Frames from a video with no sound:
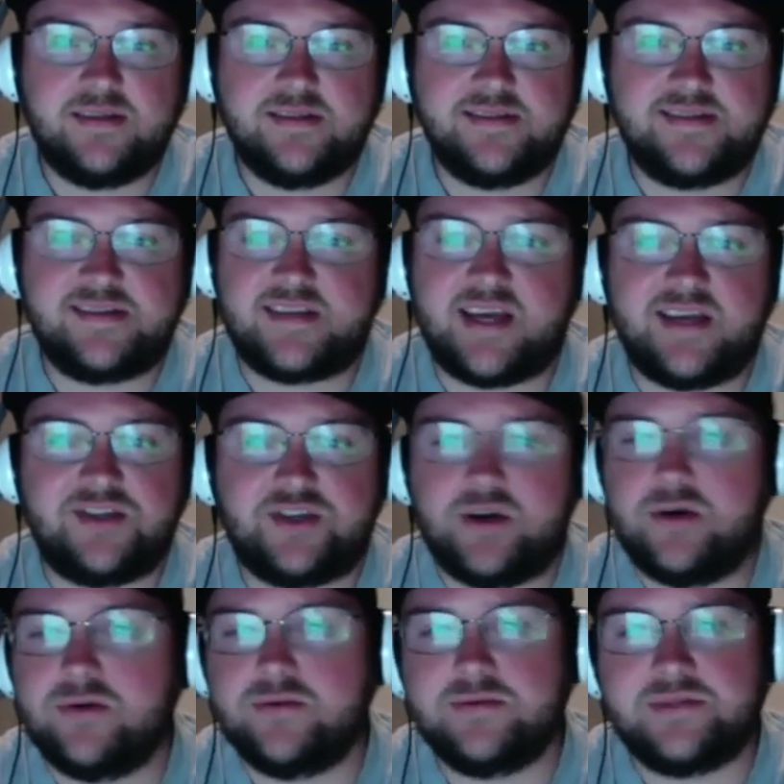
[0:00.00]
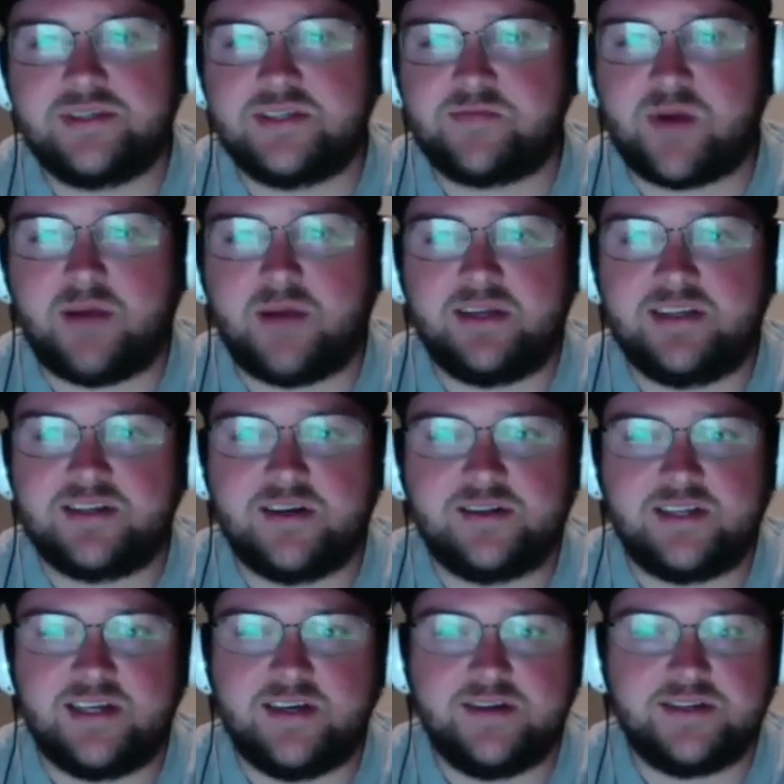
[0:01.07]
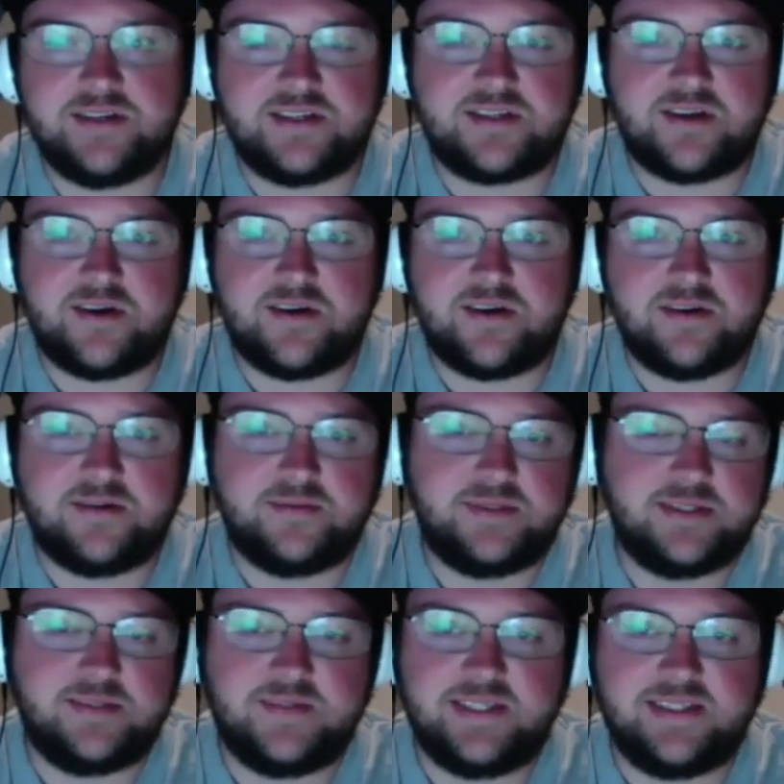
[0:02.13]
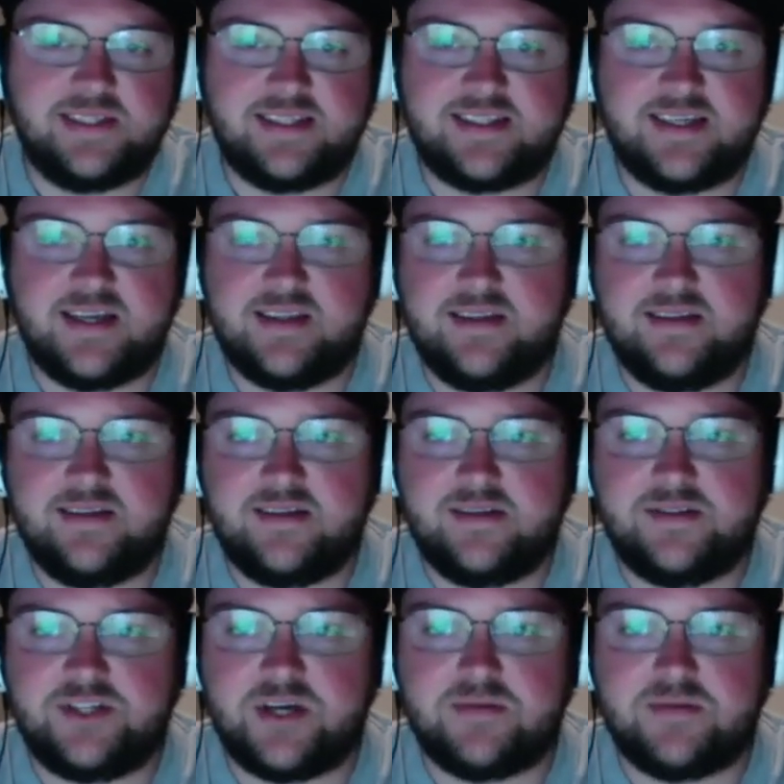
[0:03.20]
Zay Jones probably going to start the year as the starter, but I mean that's nothing jumps